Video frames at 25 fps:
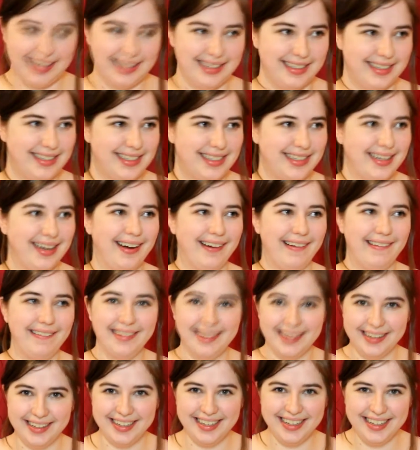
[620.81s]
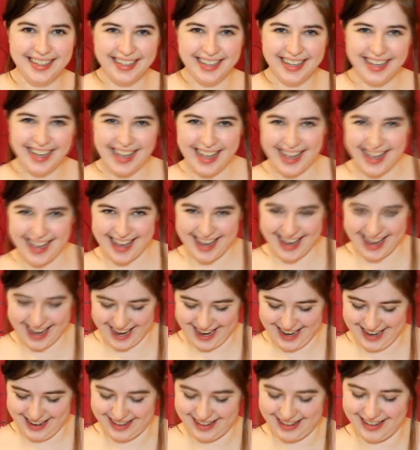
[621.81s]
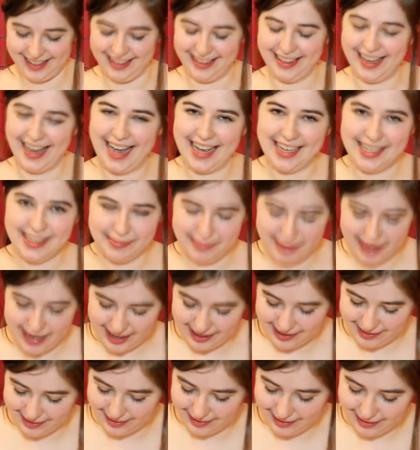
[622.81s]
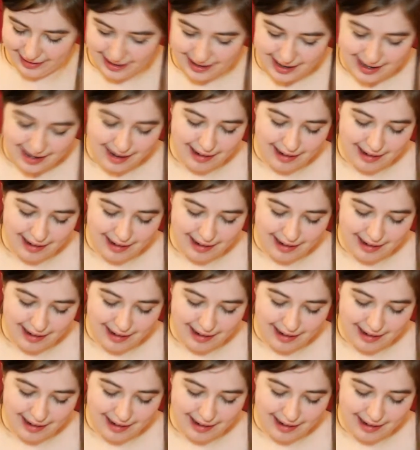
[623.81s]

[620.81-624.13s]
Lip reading: So, in our last panel,